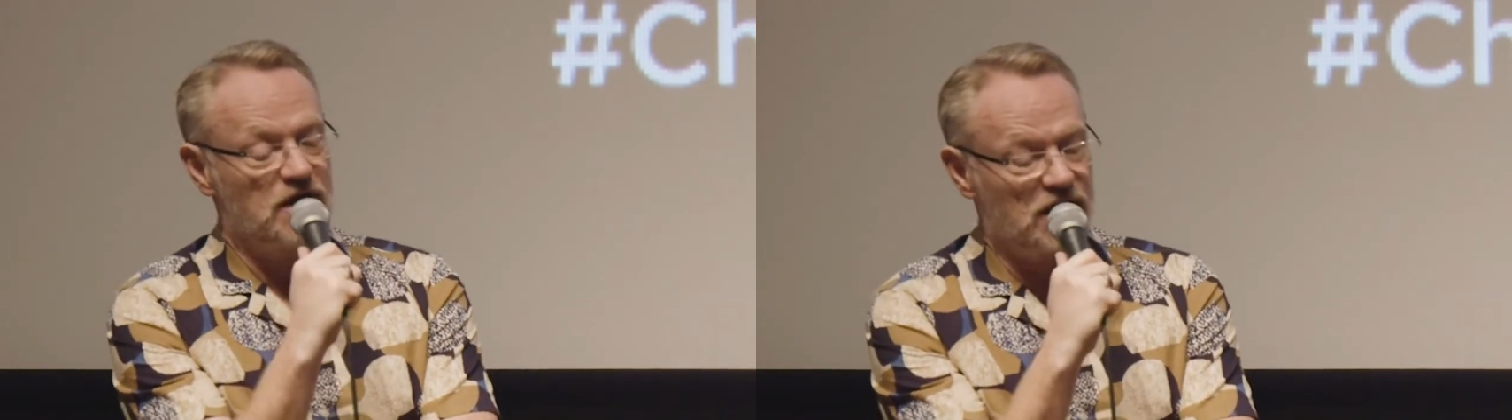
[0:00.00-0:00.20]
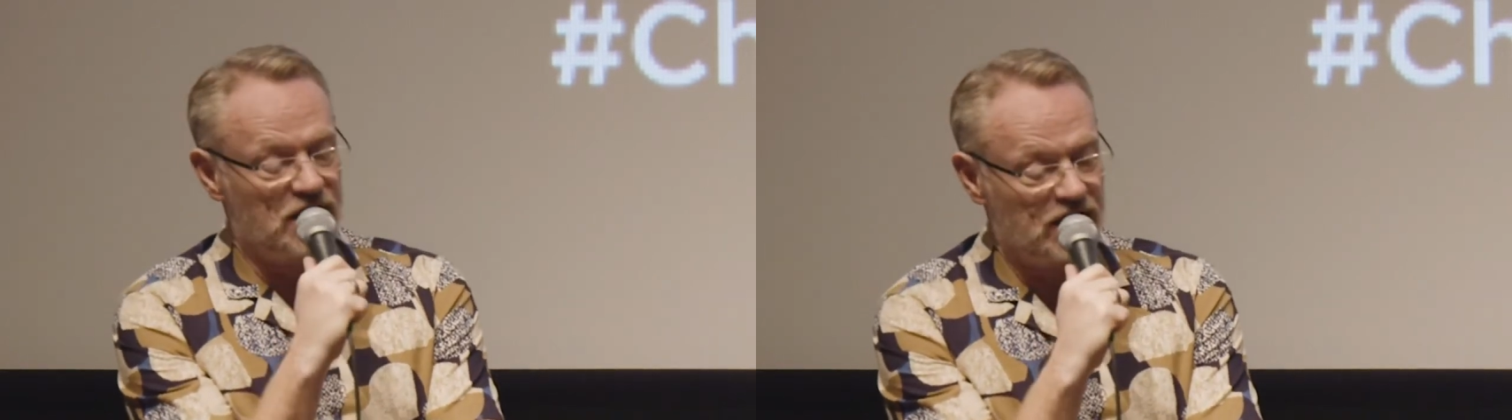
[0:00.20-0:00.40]

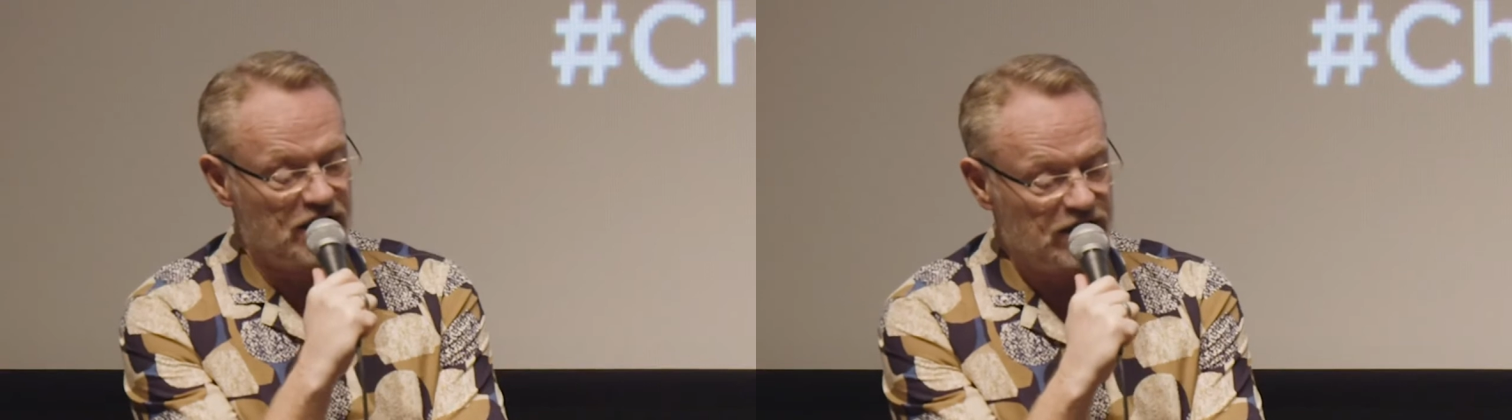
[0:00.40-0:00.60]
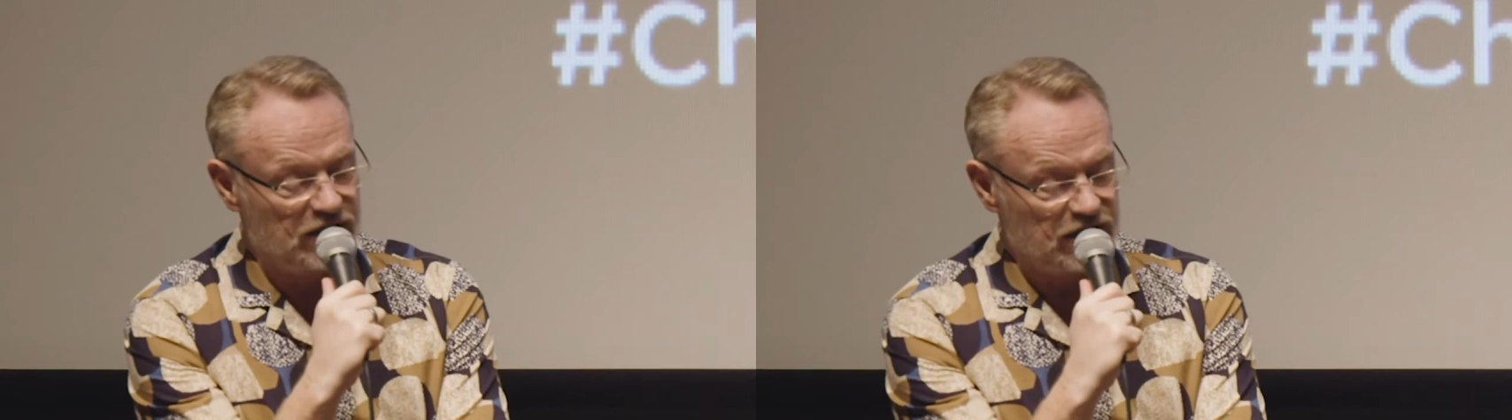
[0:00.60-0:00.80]

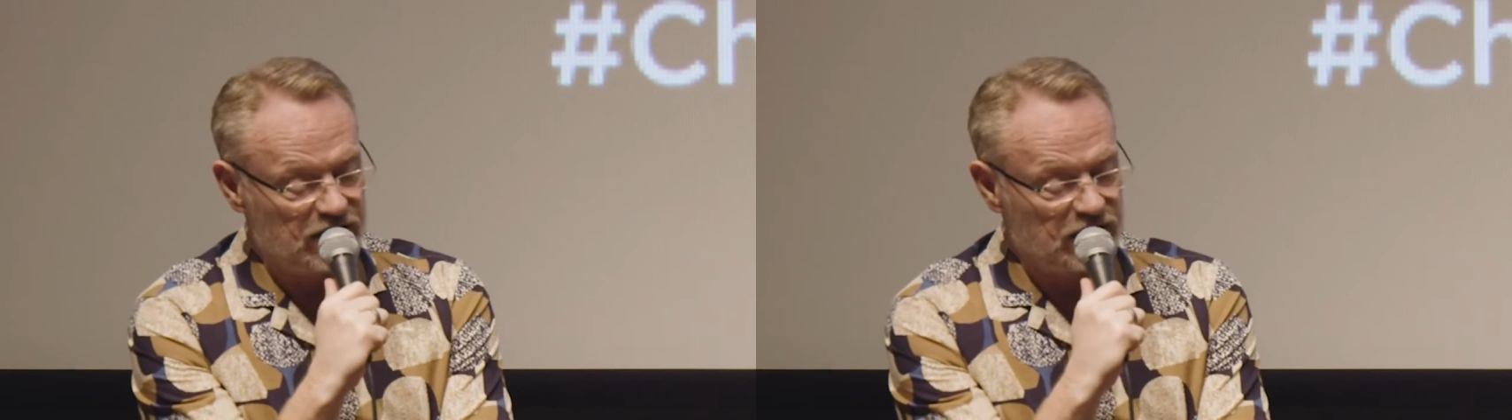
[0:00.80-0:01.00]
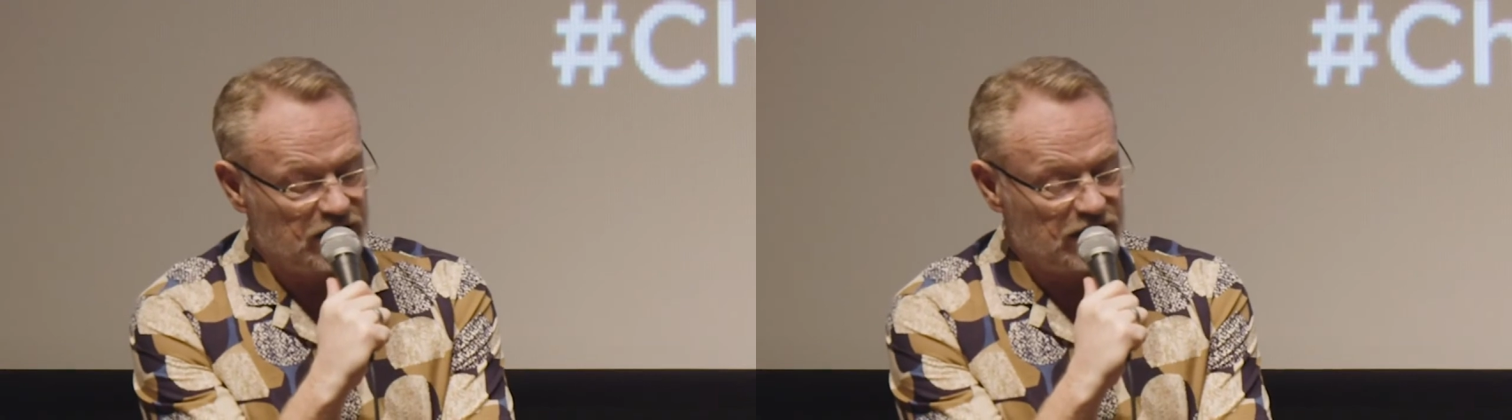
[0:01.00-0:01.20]
uh,
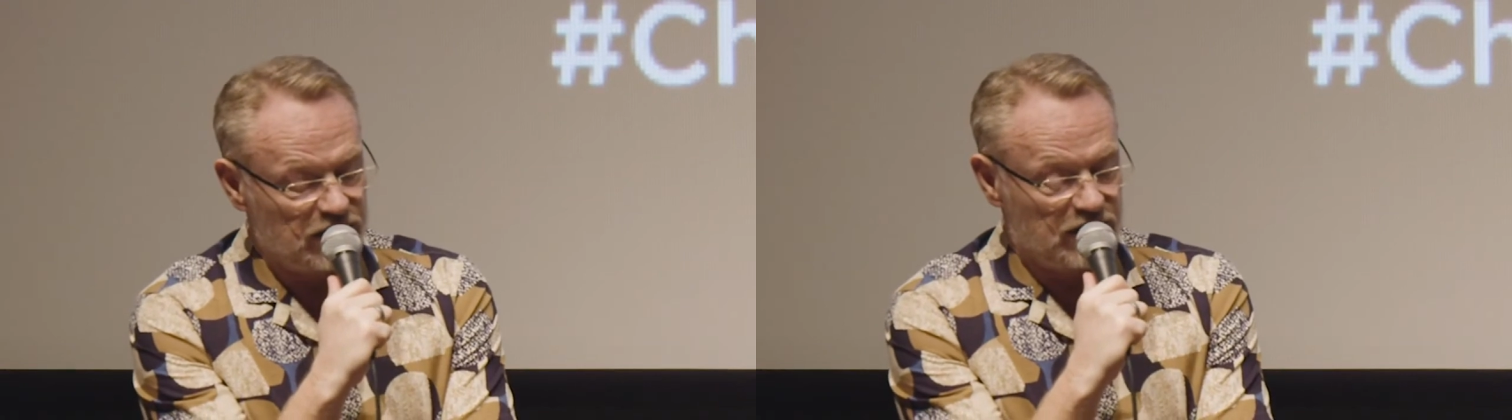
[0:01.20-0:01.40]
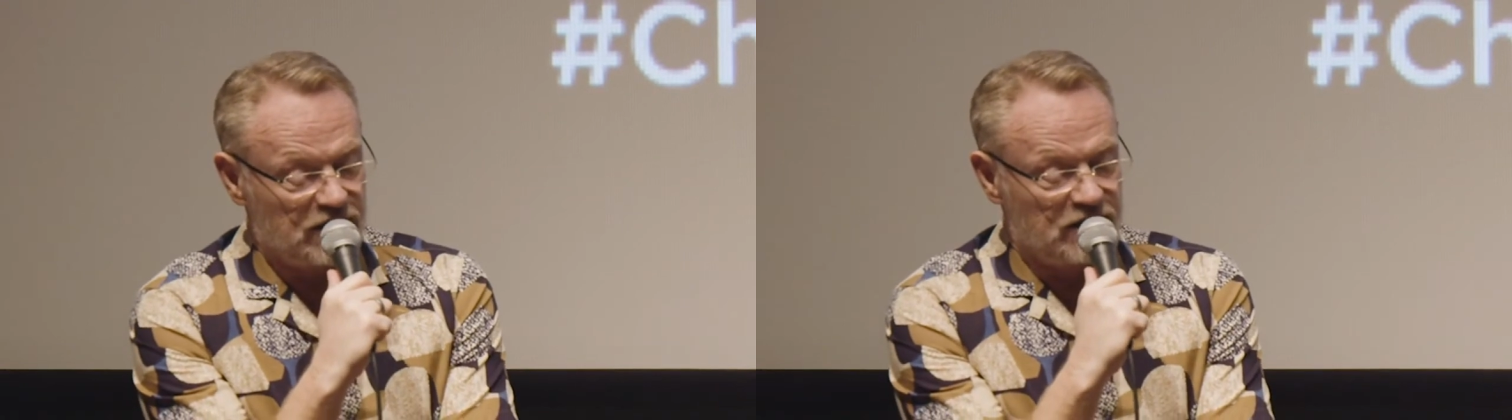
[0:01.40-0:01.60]

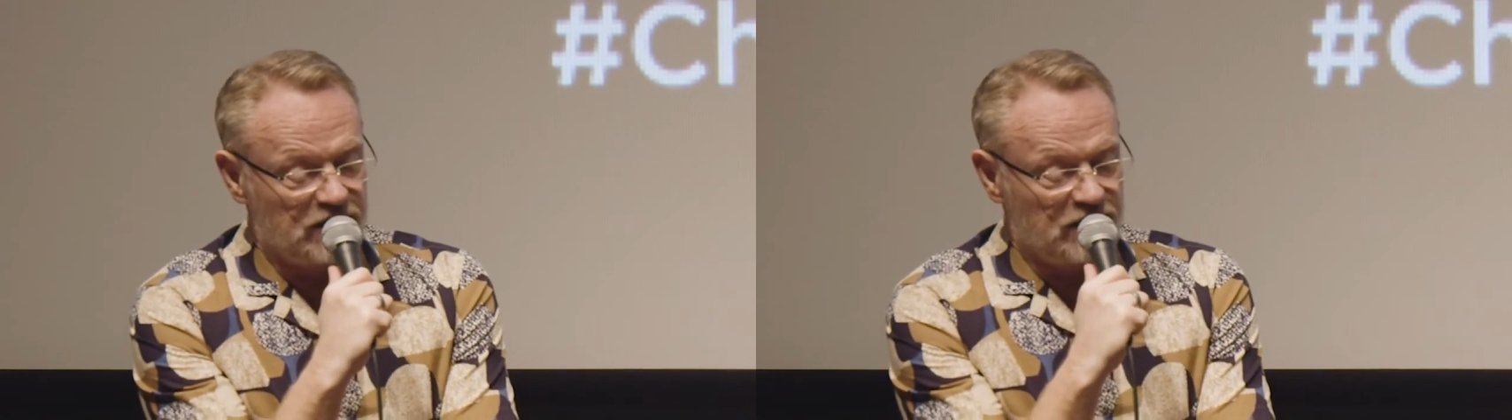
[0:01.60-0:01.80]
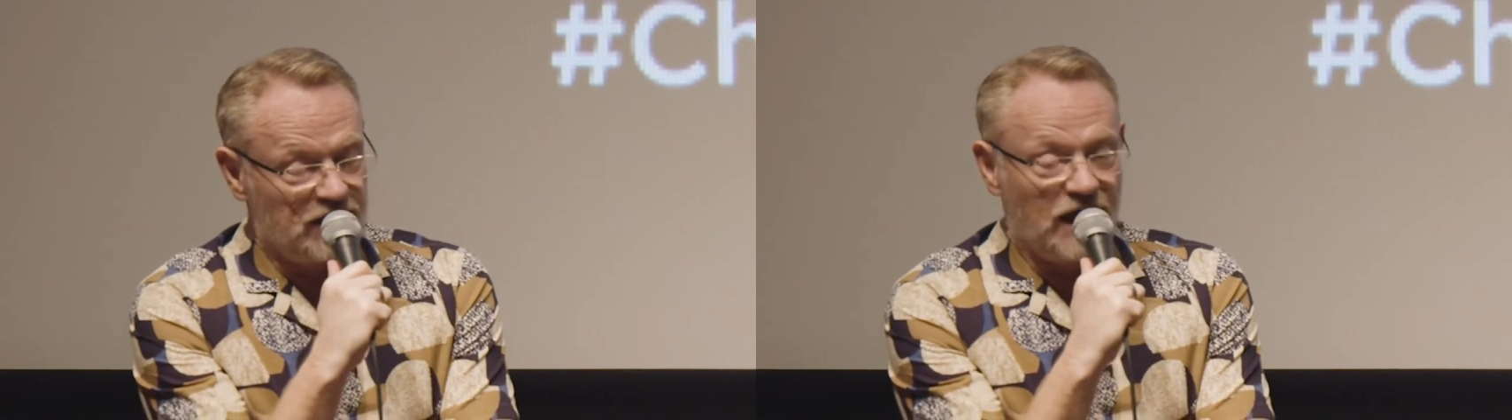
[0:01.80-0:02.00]

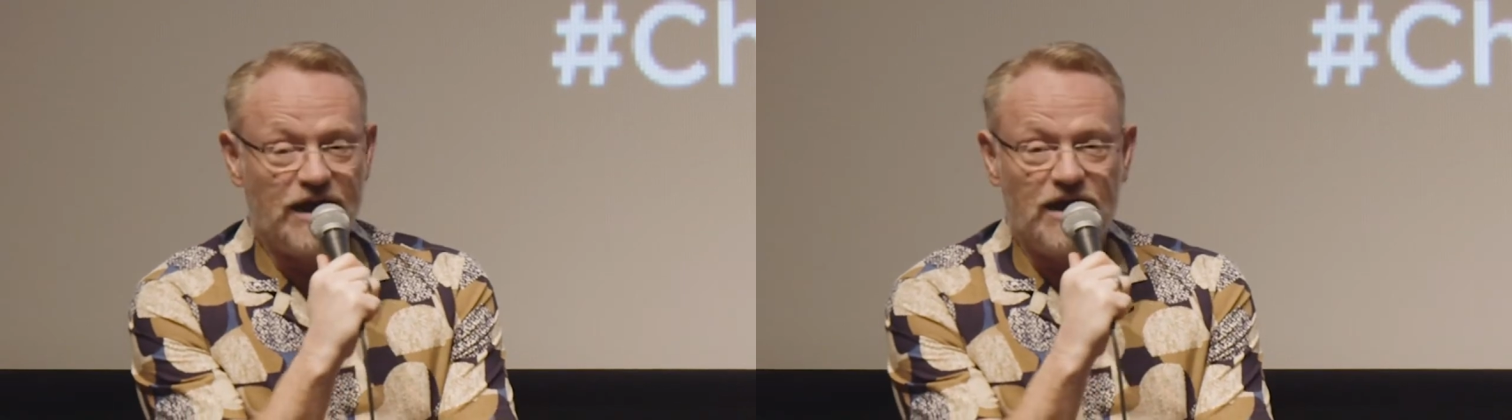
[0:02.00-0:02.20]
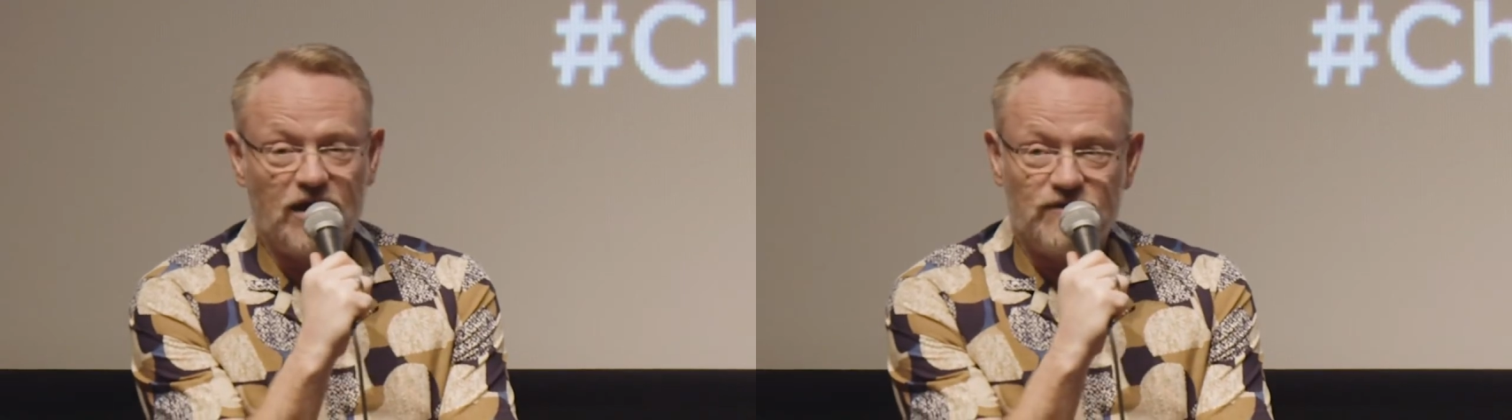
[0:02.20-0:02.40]

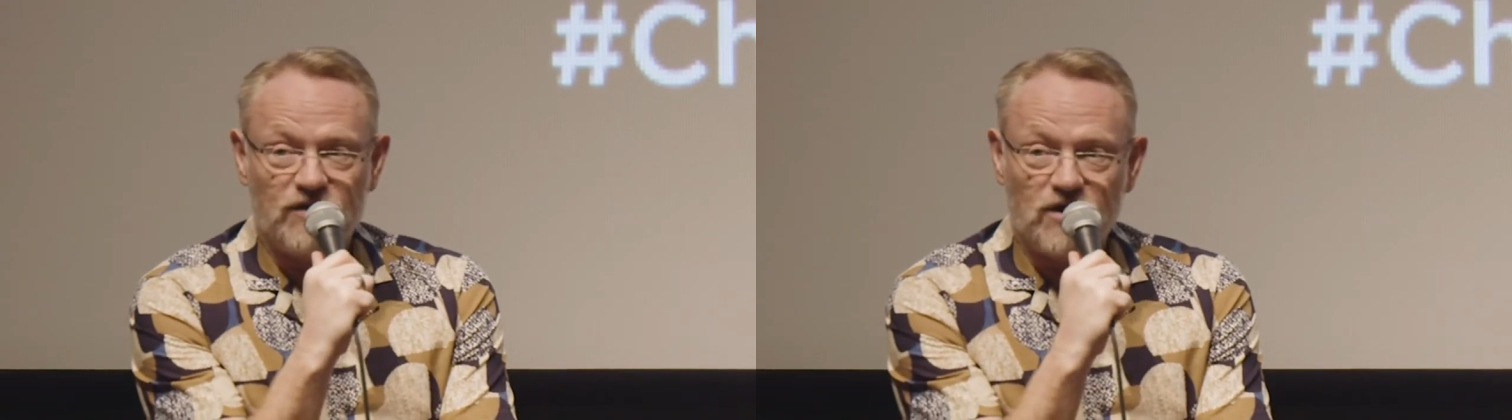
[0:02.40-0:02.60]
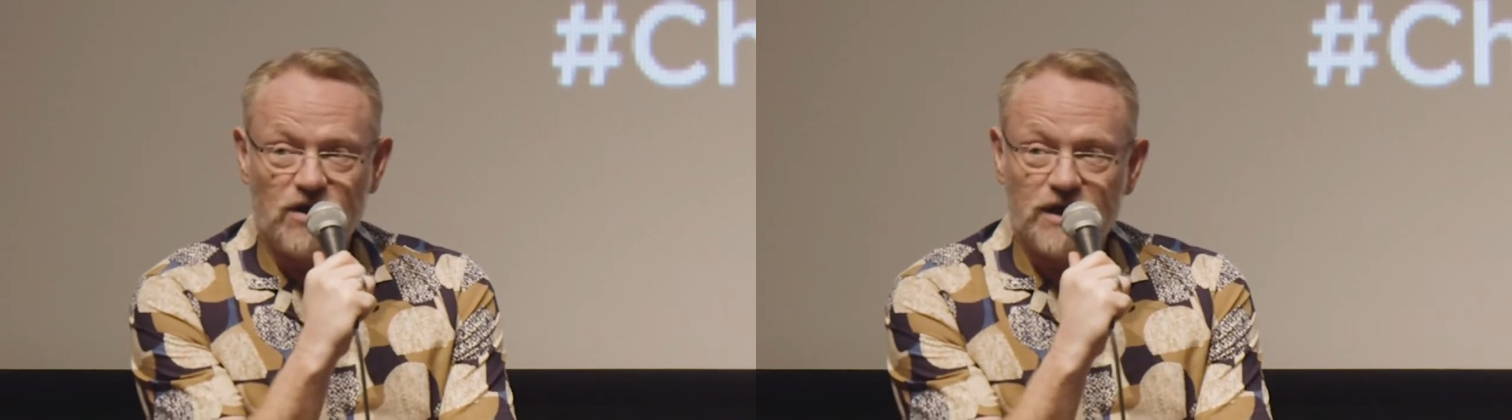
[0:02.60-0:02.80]
oh, "No, I've
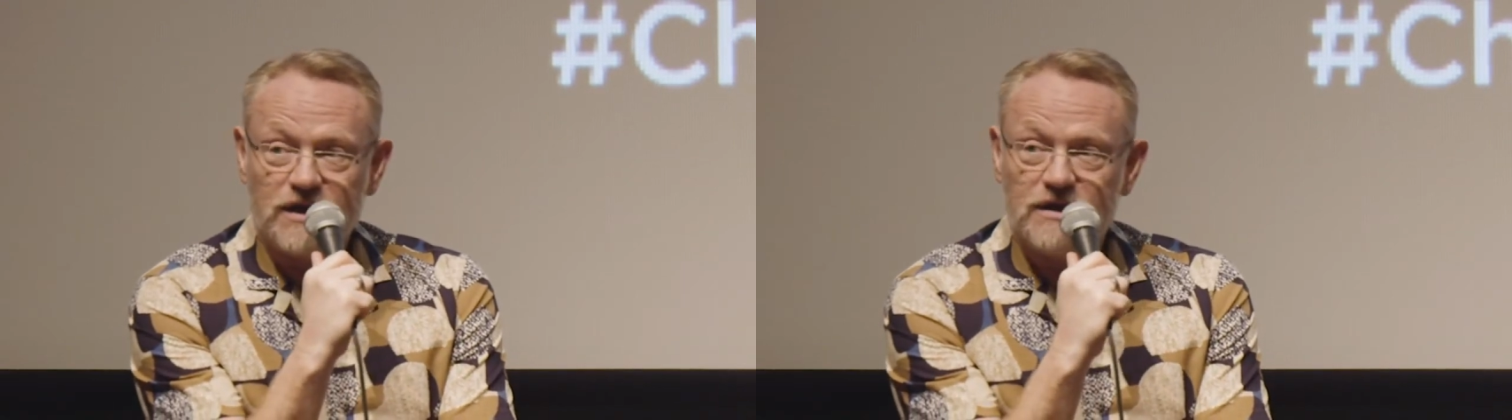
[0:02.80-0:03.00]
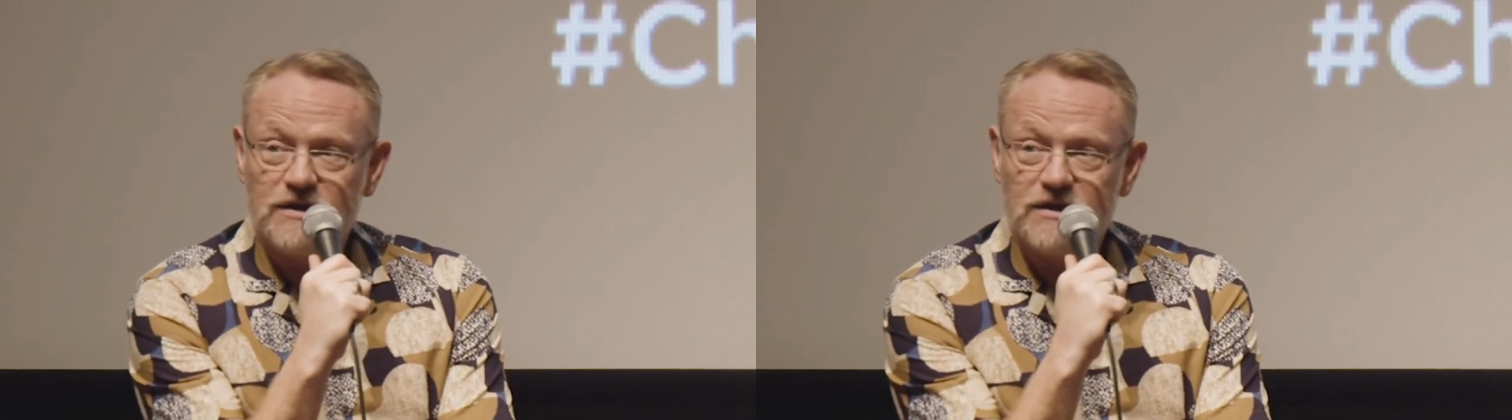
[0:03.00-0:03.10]
forgotten it."